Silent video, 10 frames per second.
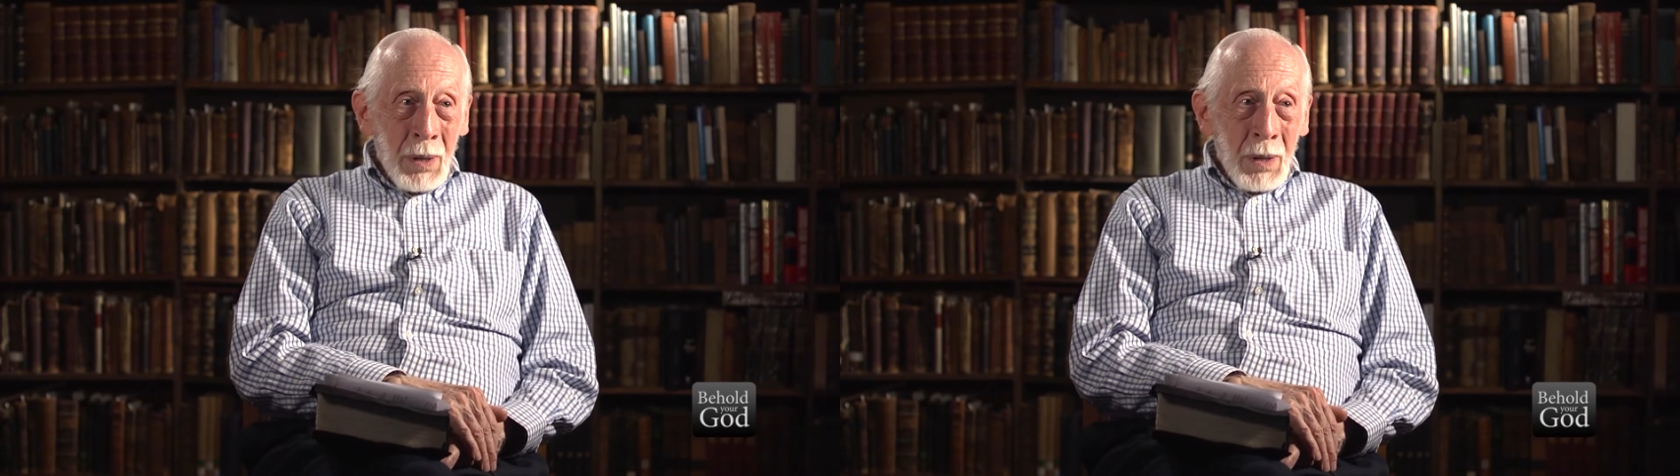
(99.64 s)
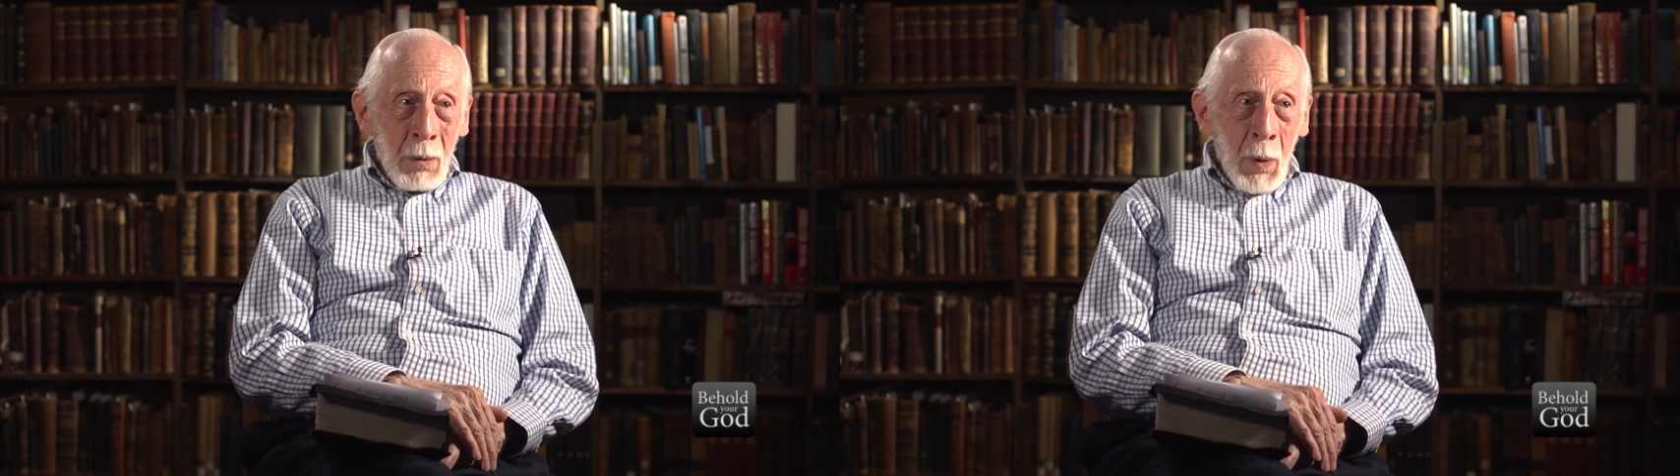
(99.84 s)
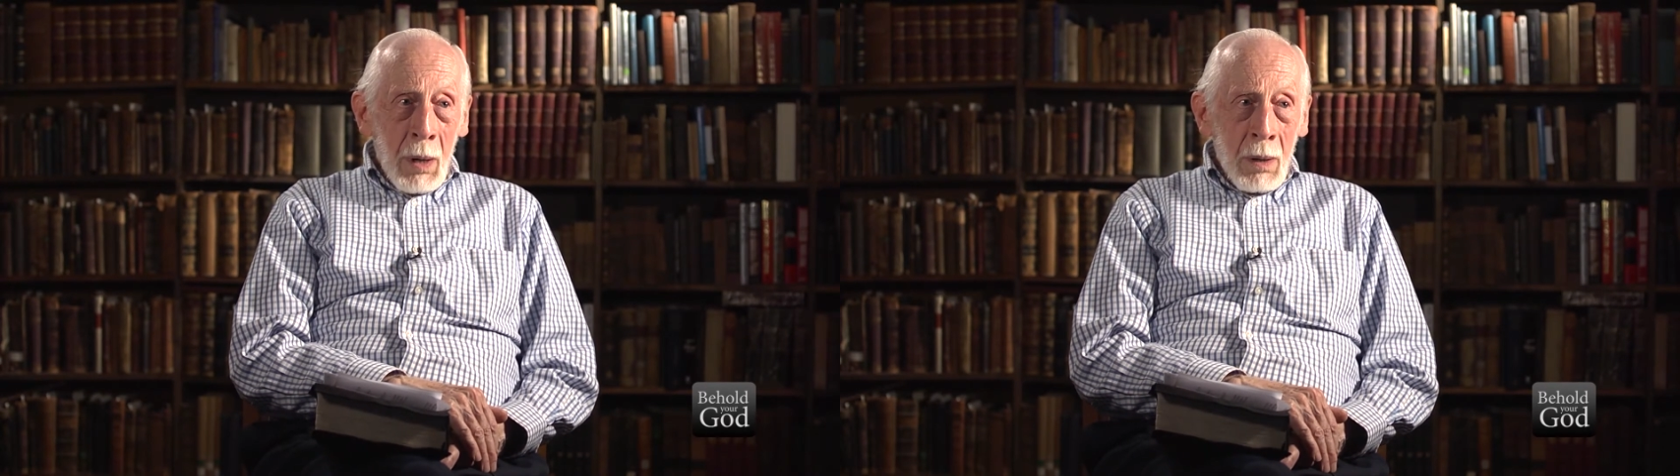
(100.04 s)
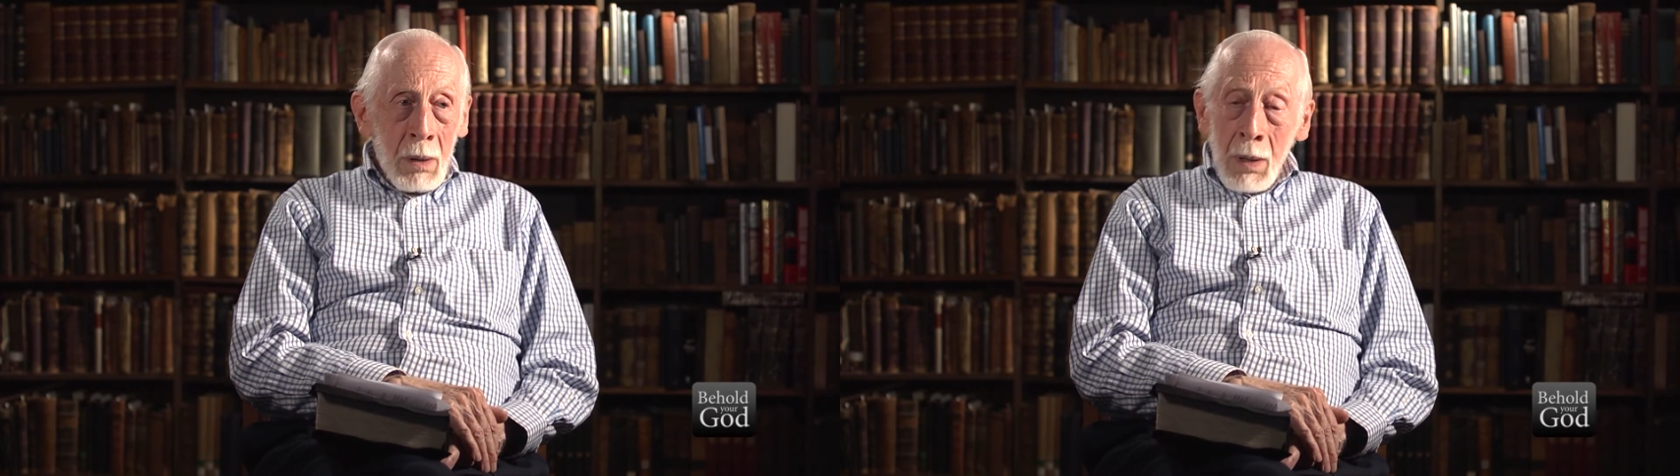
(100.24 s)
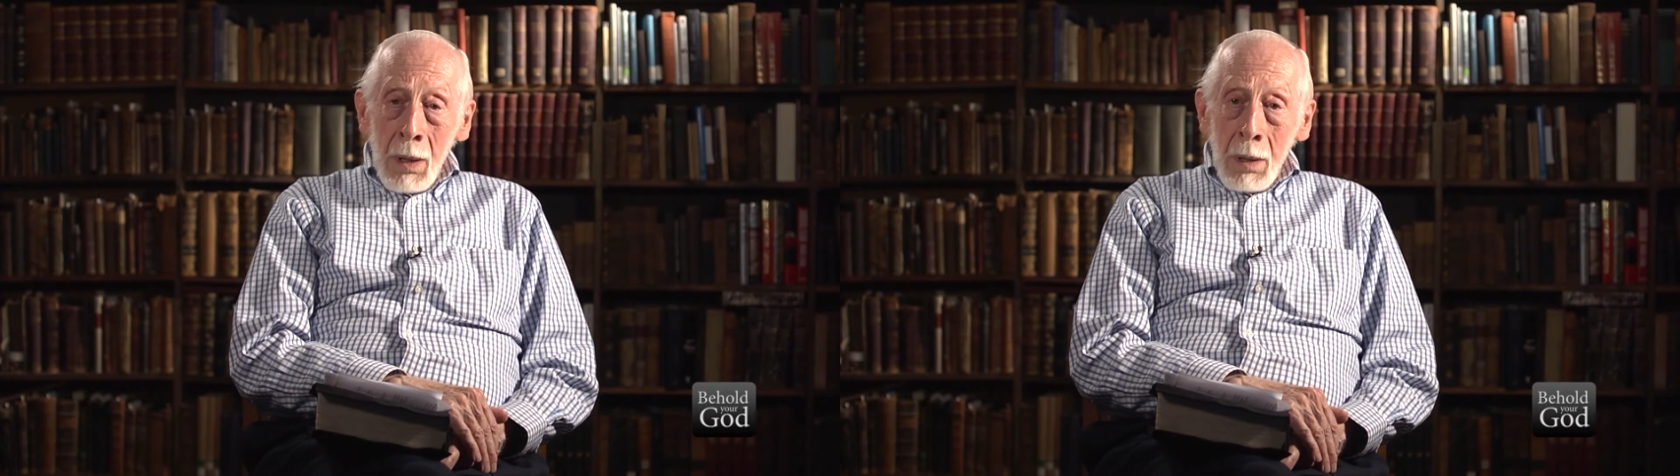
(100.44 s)
We're
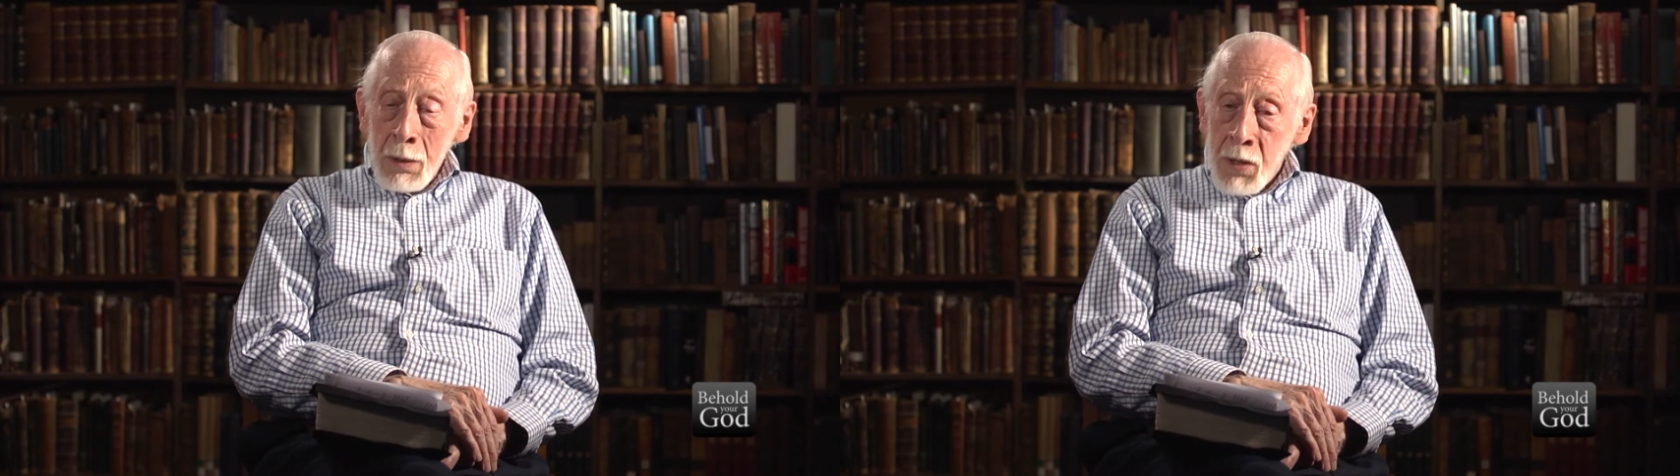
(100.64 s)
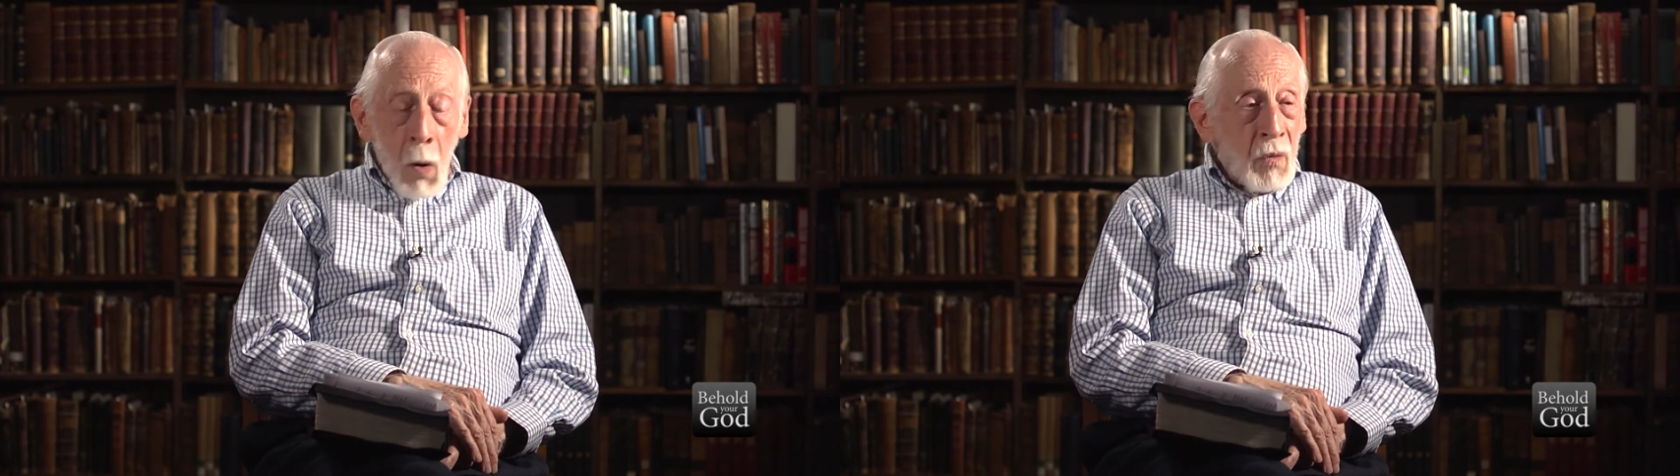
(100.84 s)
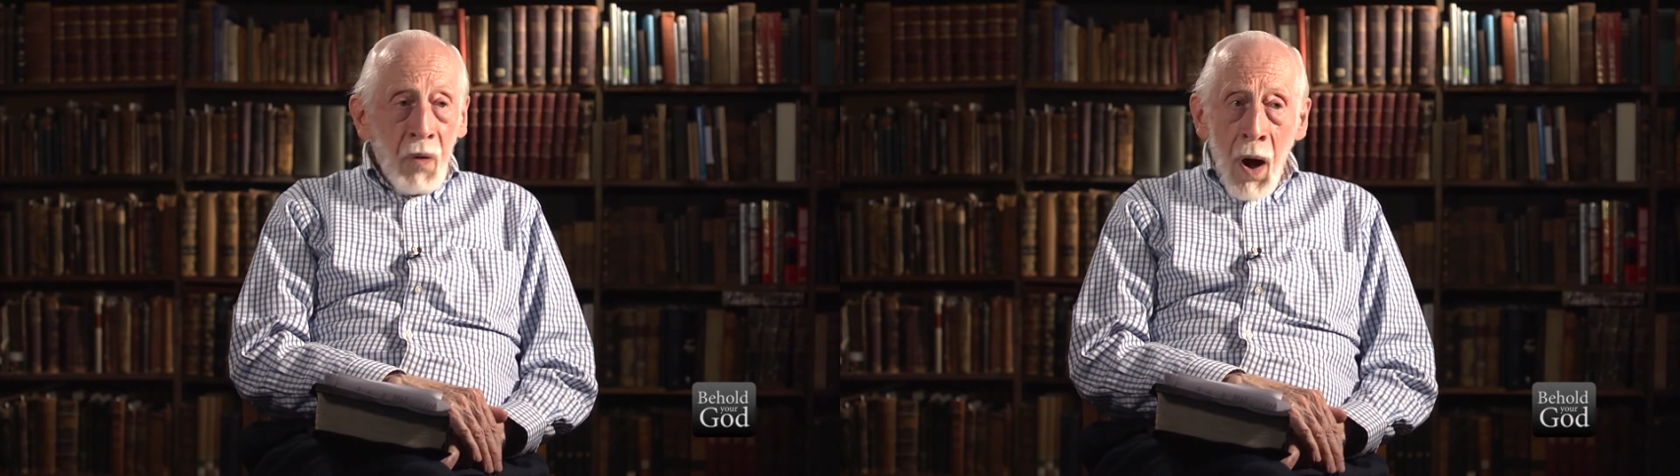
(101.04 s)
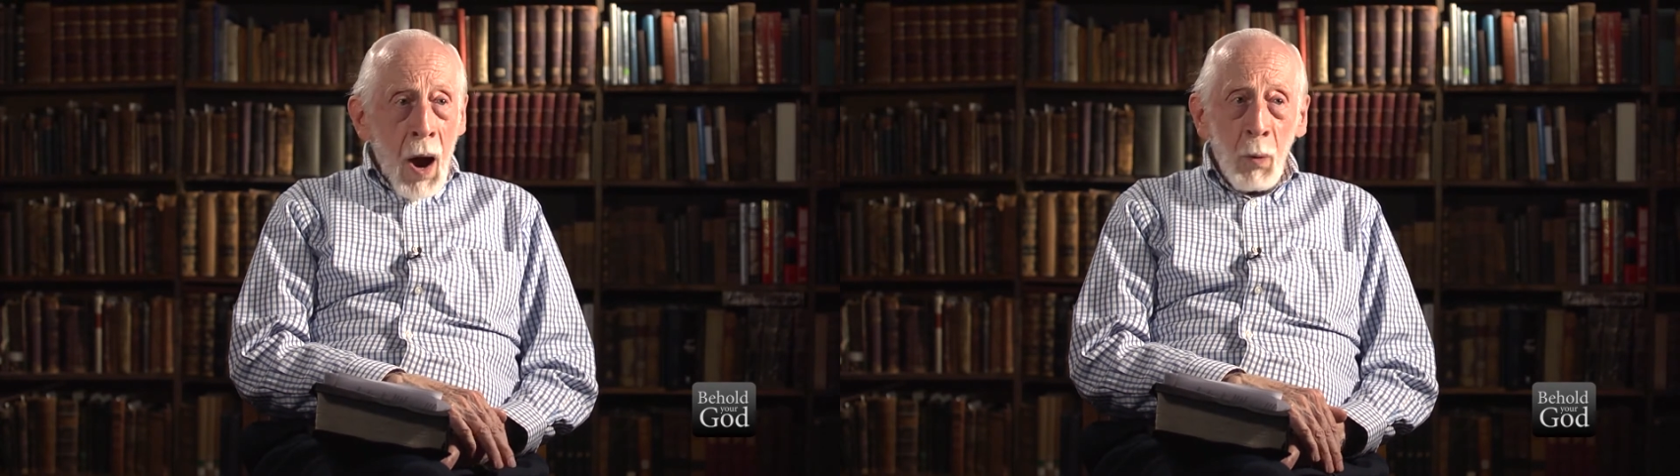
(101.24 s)
so far